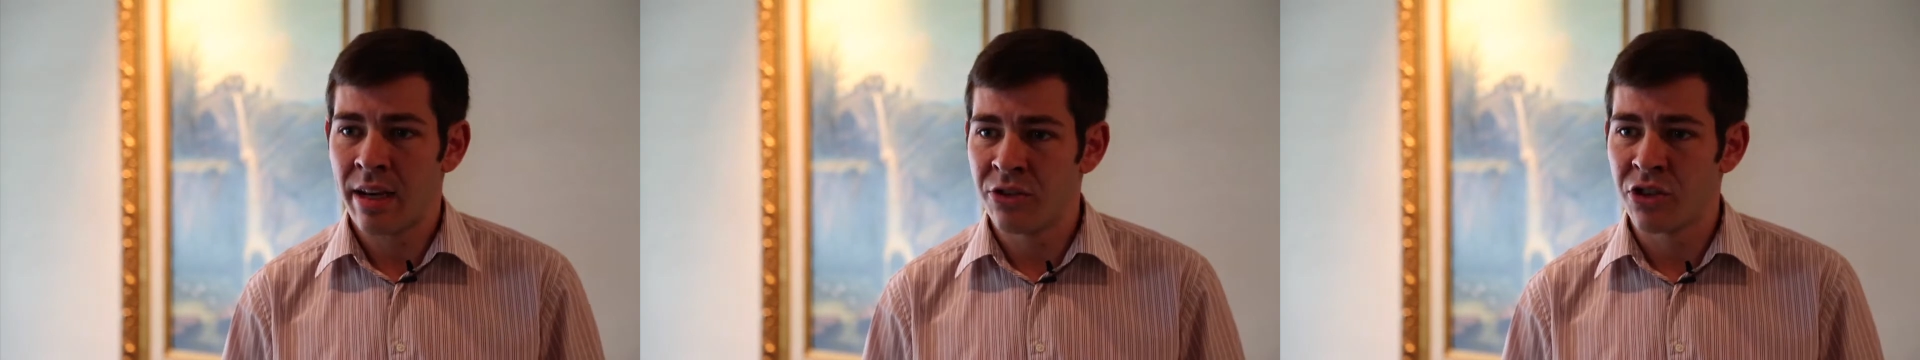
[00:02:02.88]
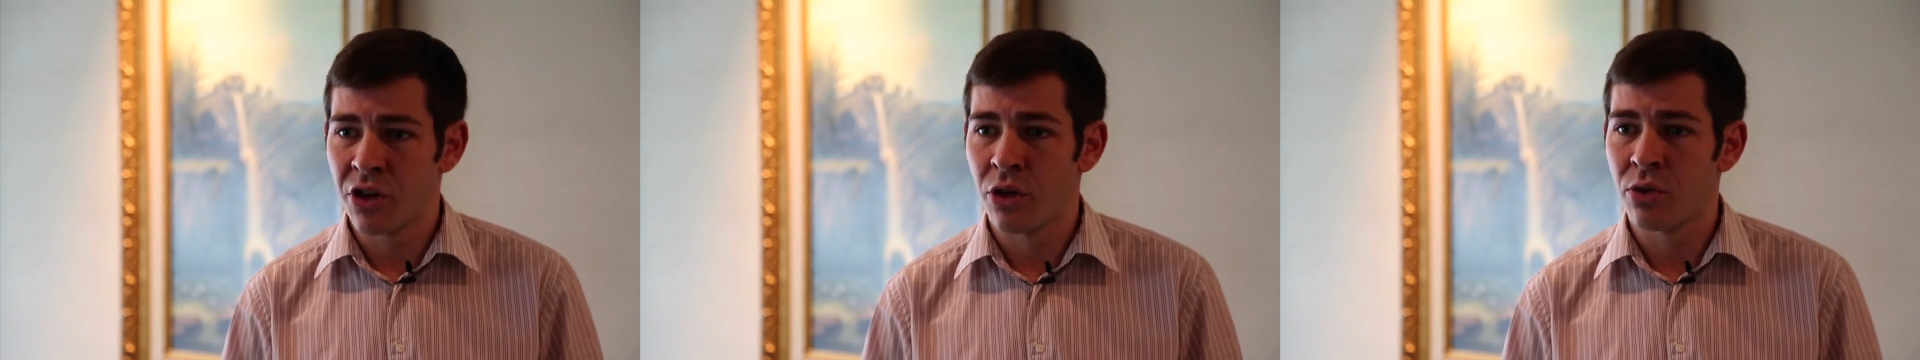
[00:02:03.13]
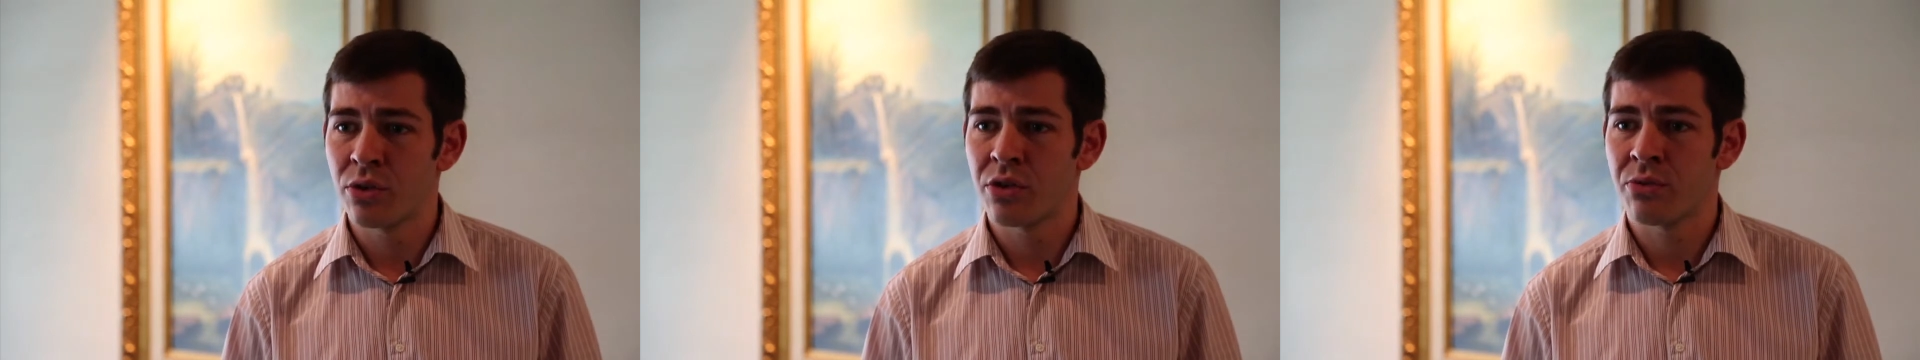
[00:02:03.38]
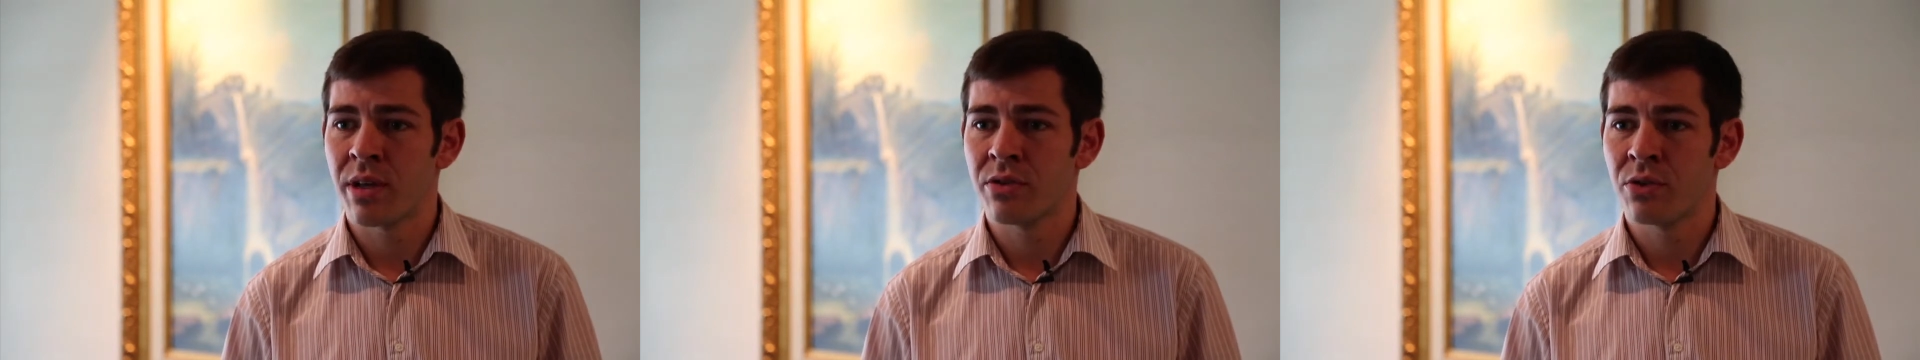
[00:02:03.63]
NGOs
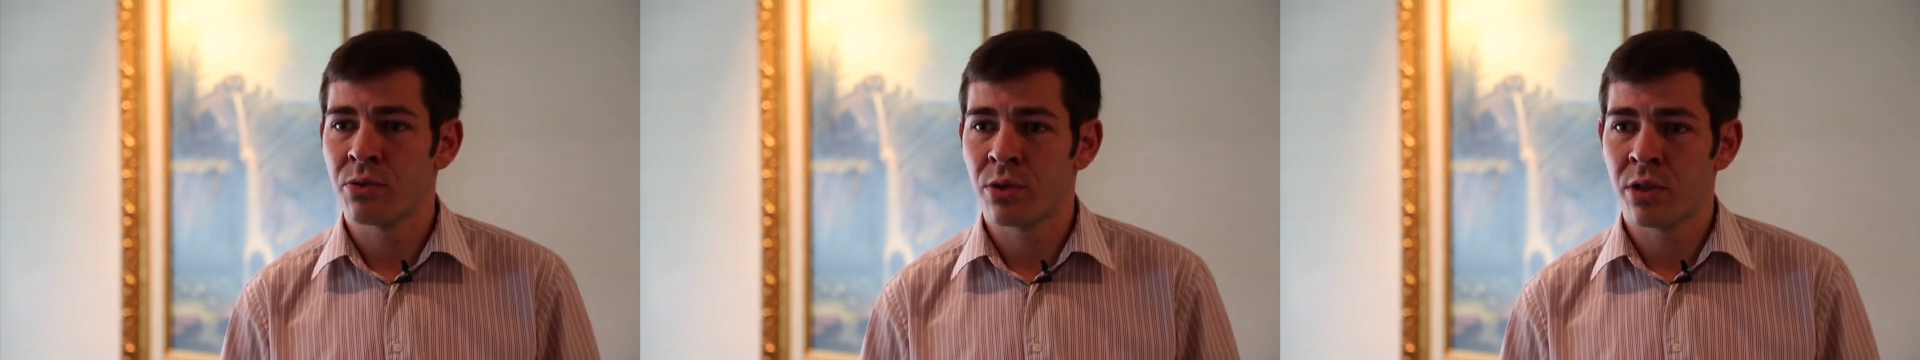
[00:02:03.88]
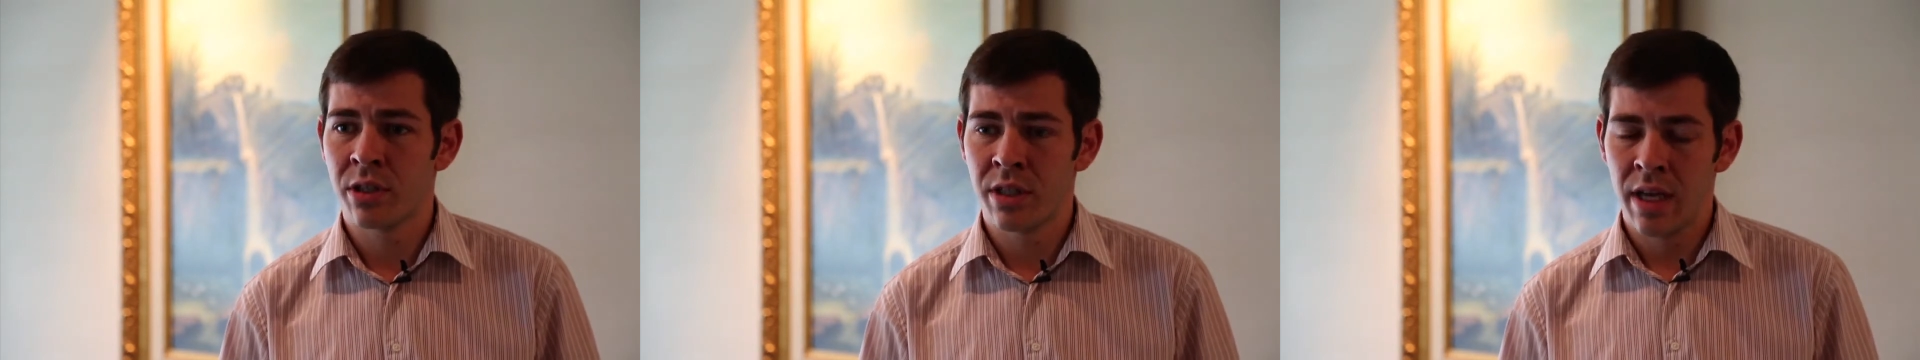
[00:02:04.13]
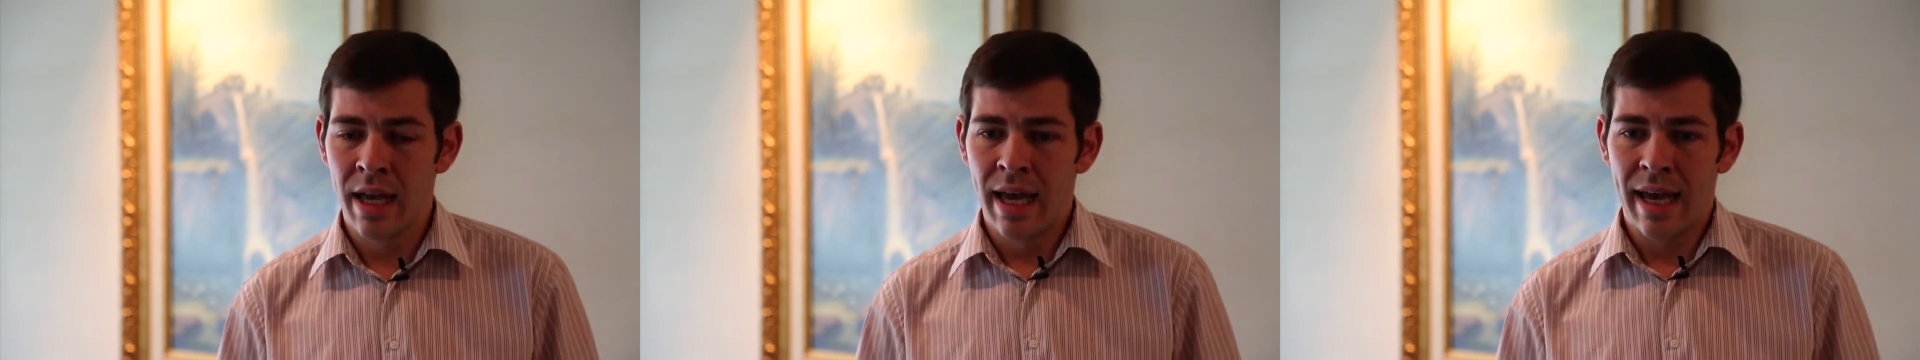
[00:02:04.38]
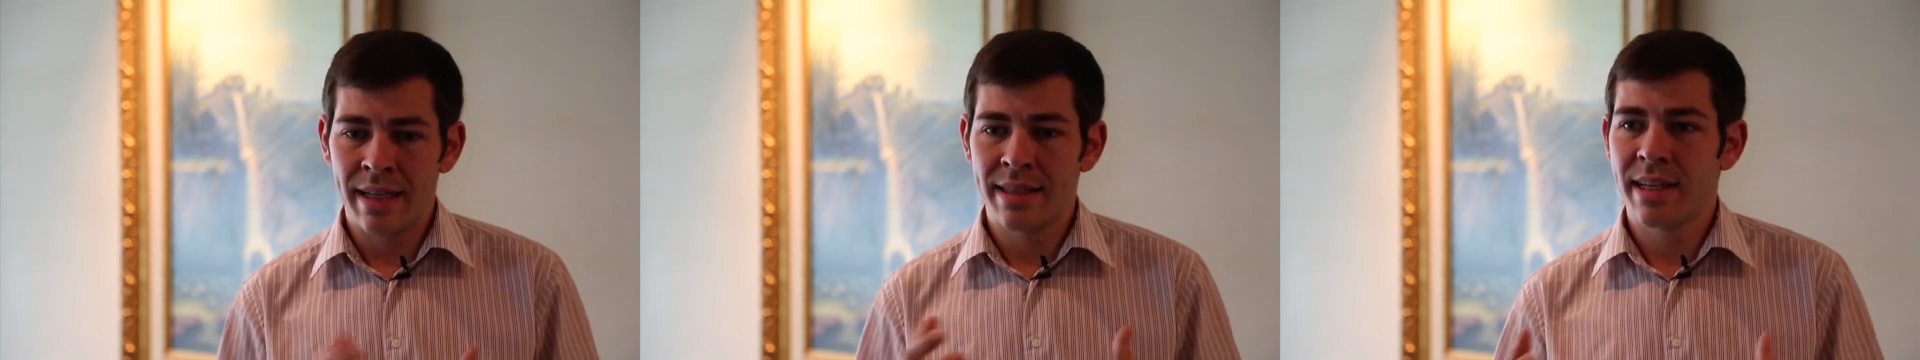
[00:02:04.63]
around the world,
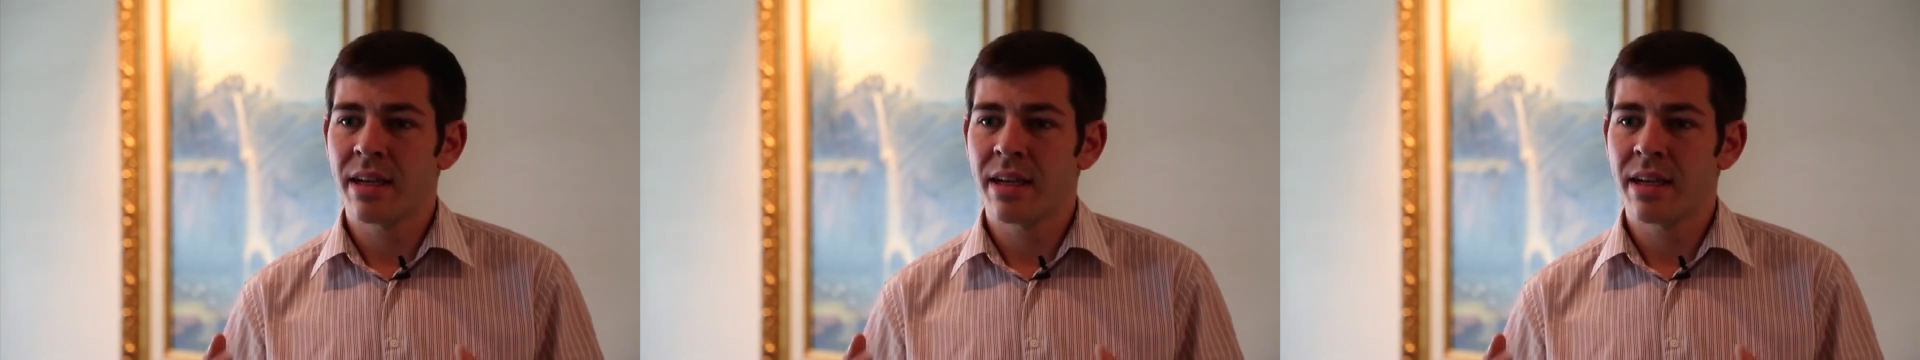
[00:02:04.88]
and